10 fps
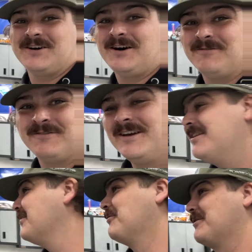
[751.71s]
off,
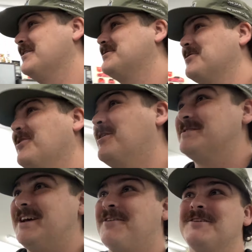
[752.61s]
lower control
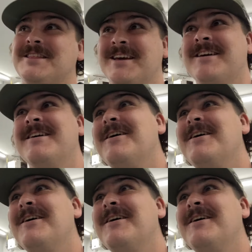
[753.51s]
arms, everything.